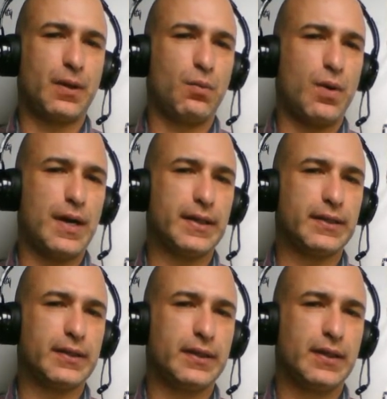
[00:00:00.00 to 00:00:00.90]

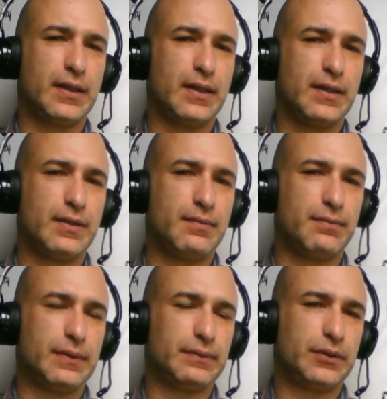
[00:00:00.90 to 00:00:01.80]
white
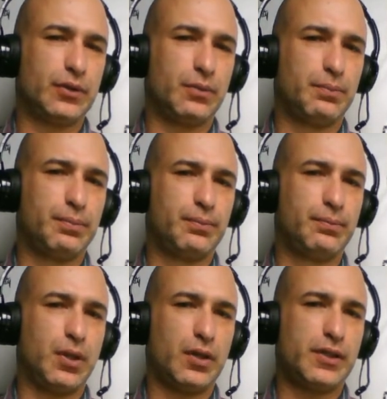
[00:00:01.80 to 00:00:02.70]

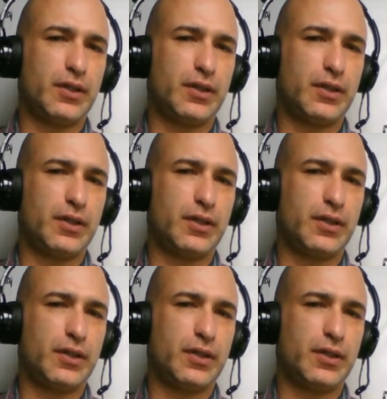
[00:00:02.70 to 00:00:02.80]
blocks